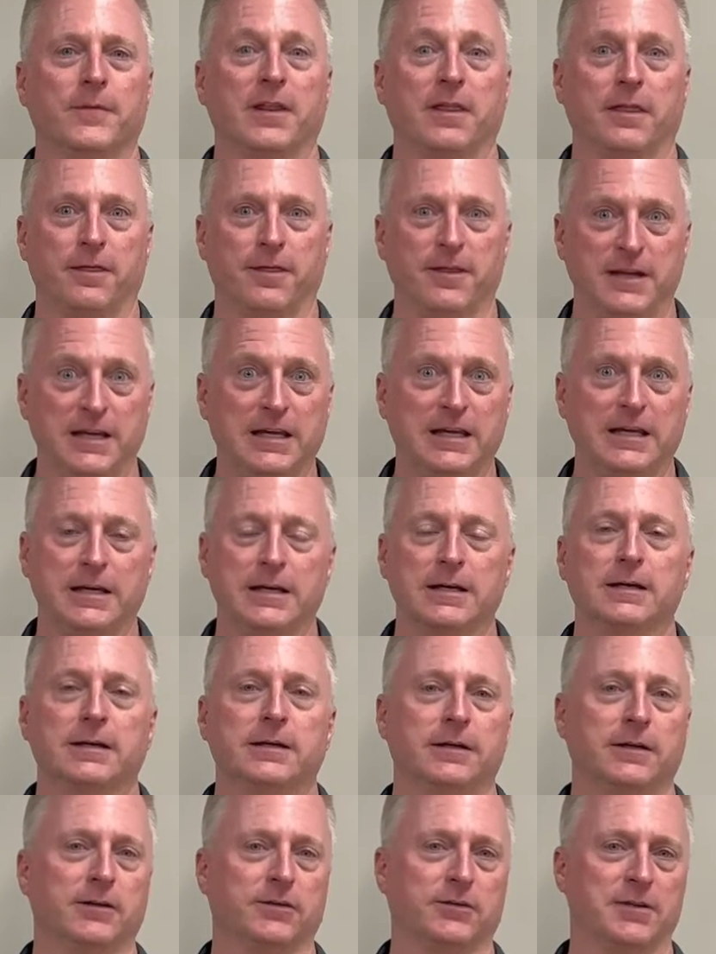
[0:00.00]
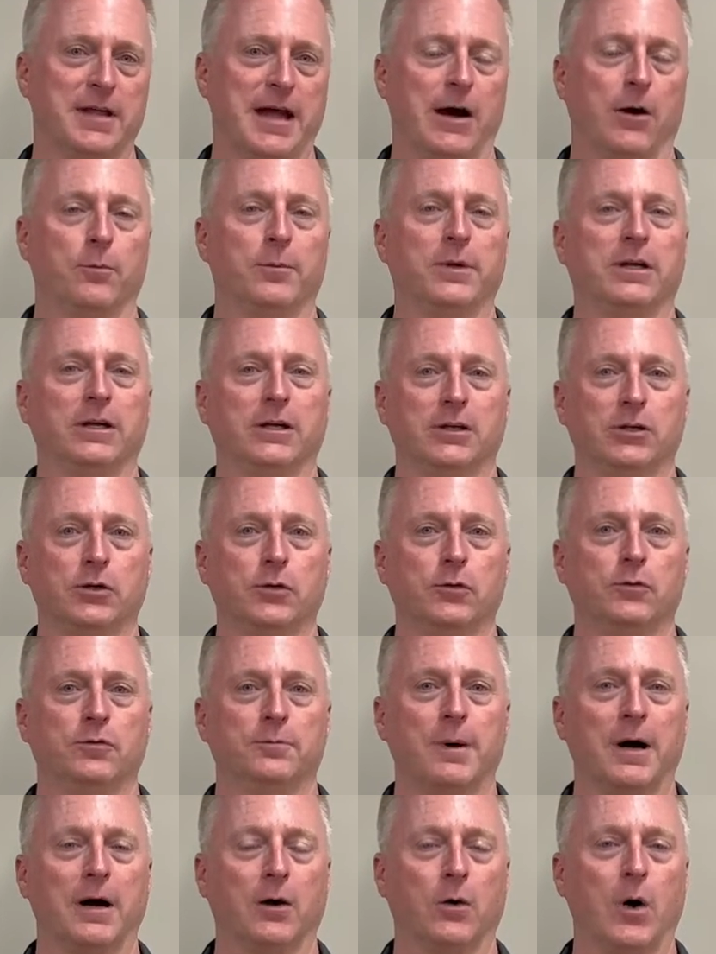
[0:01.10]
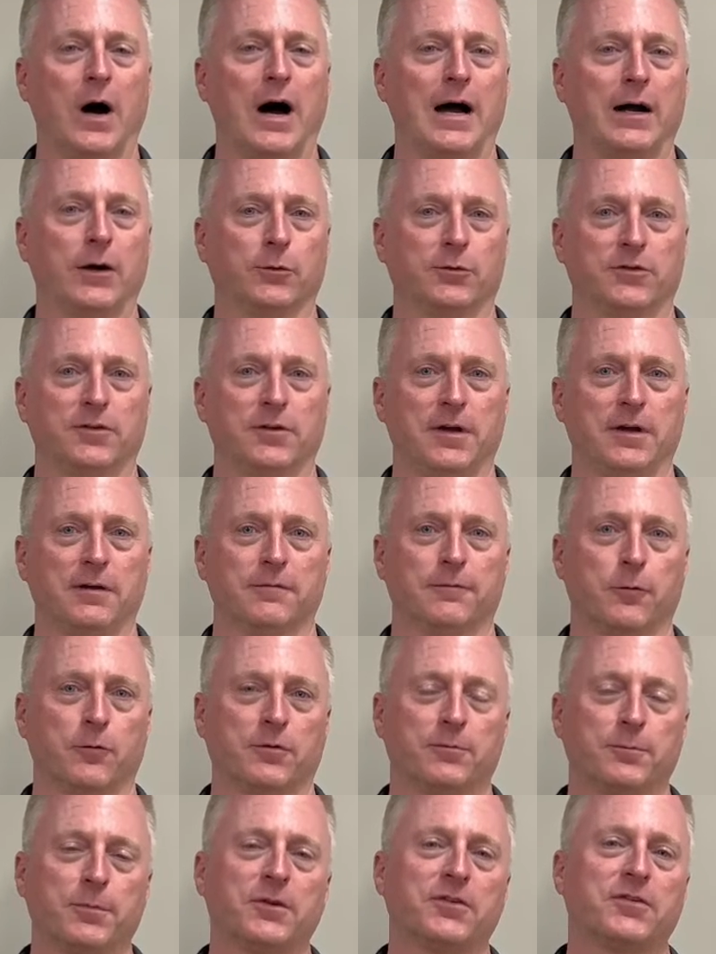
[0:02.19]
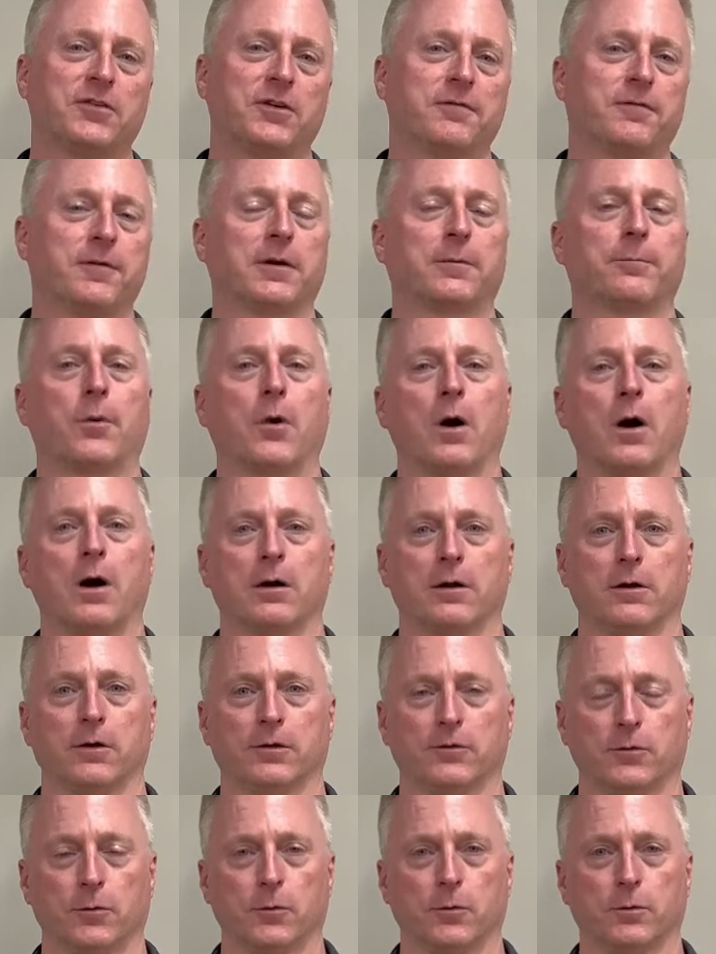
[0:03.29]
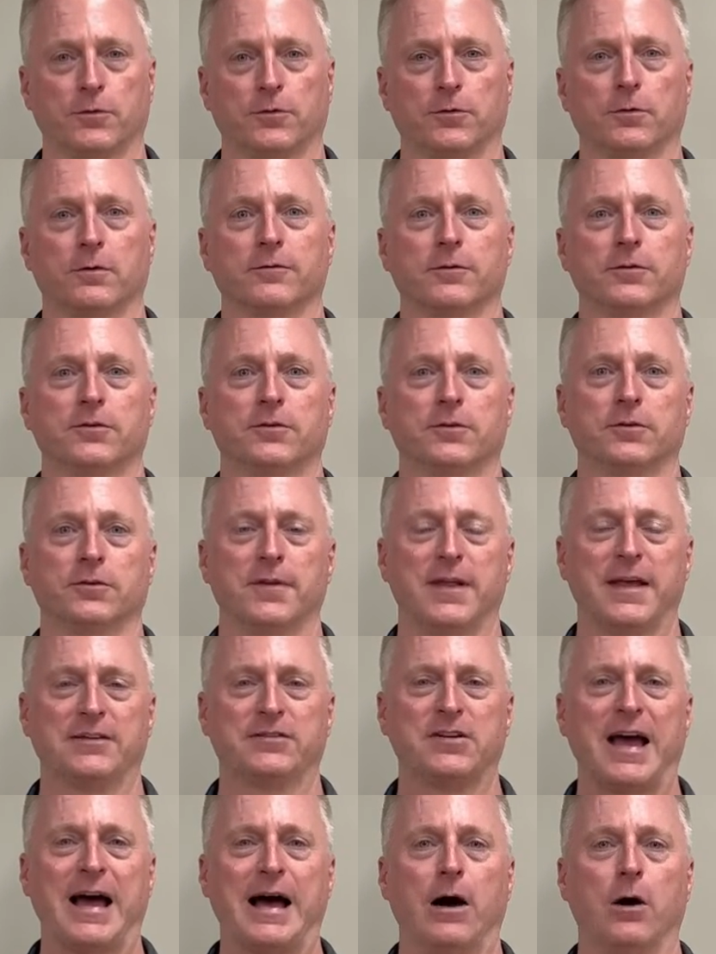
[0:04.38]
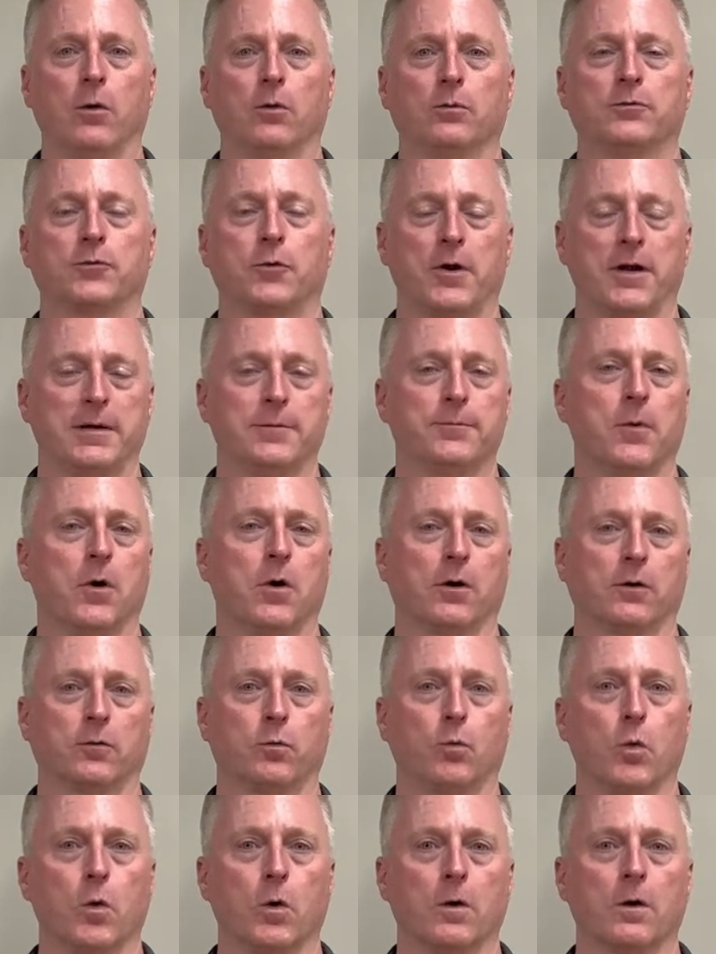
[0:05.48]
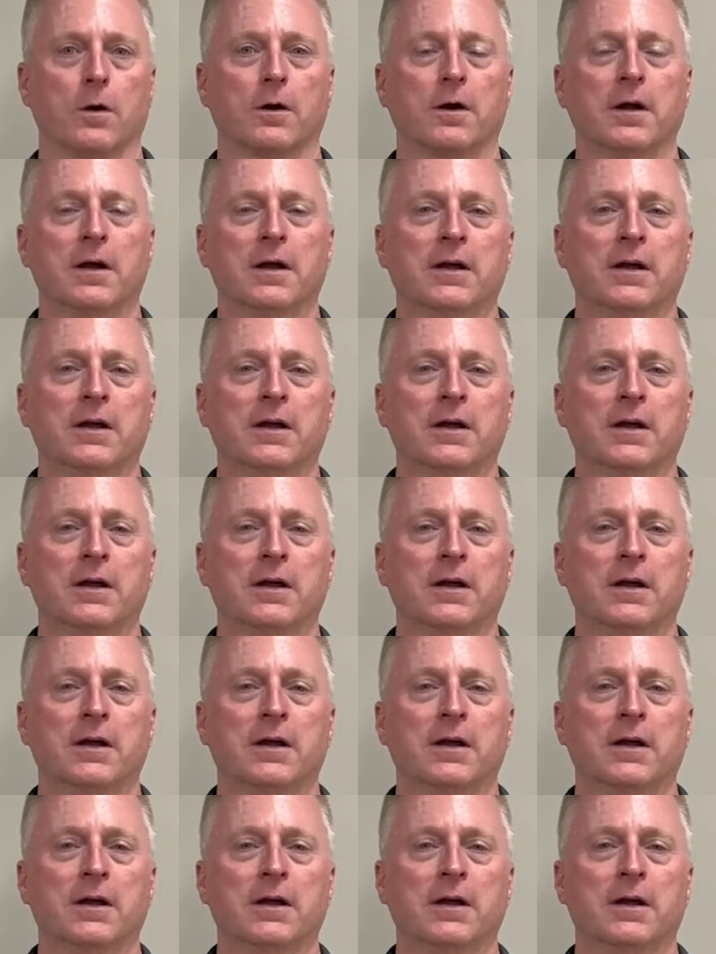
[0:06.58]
"the" is now being used by Ohio State for specific products or services, and that's how trademarks work.